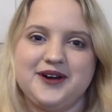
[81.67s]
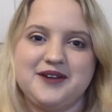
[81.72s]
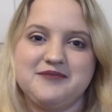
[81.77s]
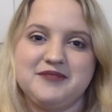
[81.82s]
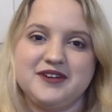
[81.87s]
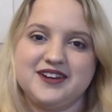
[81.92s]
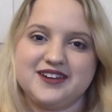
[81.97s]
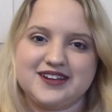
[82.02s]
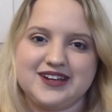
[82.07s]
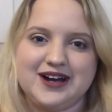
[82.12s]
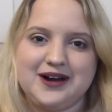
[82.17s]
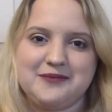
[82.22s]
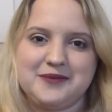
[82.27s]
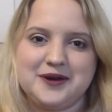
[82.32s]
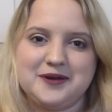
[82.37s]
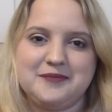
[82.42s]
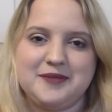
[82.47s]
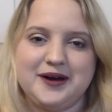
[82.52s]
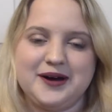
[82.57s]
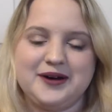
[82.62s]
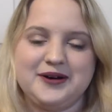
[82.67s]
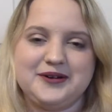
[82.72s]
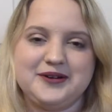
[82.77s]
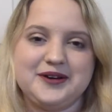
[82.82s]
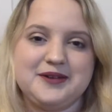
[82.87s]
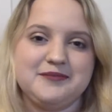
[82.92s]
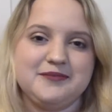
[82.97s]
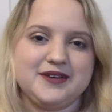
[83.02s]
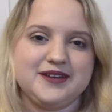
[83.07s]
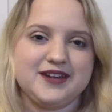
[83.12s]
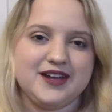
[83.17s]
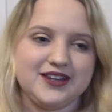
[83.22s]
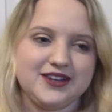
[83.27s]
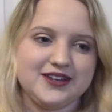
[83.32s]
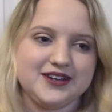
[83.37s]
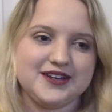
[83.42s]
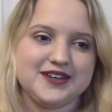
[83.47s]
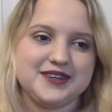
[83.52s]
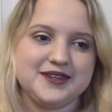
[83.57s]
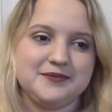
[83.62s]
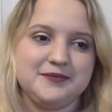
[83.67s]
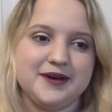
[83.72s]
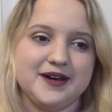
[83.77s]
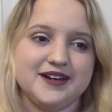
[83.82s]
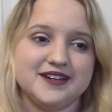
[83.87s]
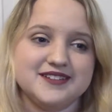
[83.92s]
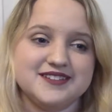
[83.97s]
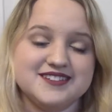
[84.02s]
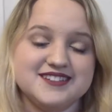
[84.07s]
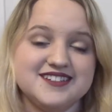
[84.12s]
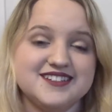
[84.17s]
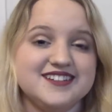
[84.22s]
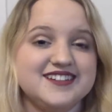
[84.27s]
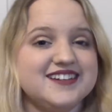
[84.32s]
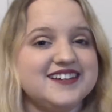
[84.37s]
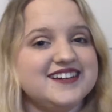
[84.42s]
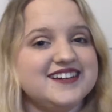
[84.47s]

I made a comment about me not looking the best.